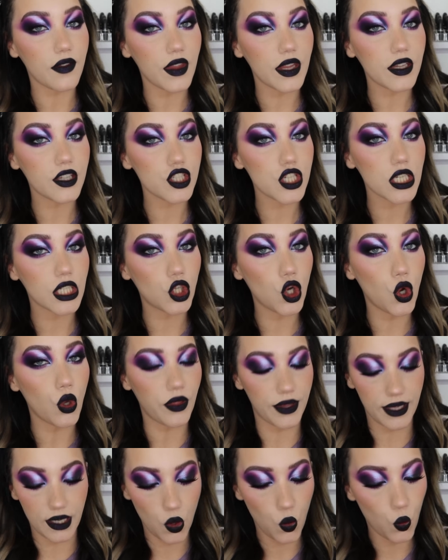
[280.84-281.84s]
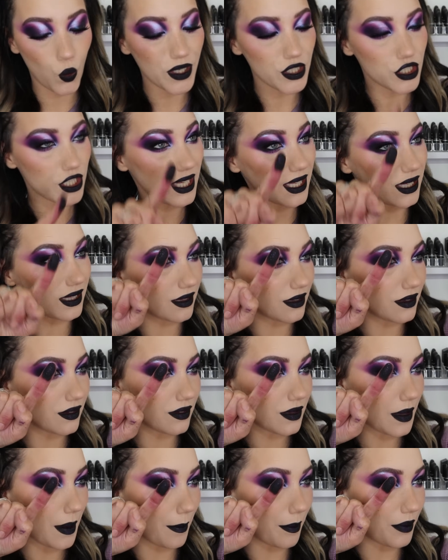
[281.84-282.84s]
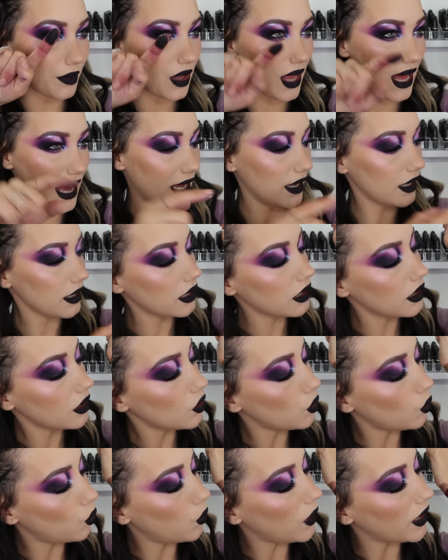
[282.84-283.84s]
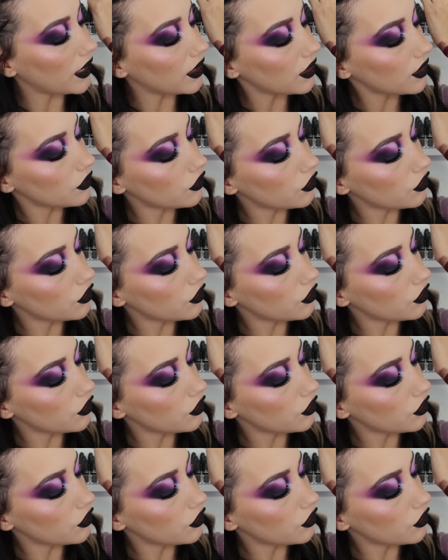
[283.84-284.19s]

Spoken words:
And then the shade Gothic, which is black, with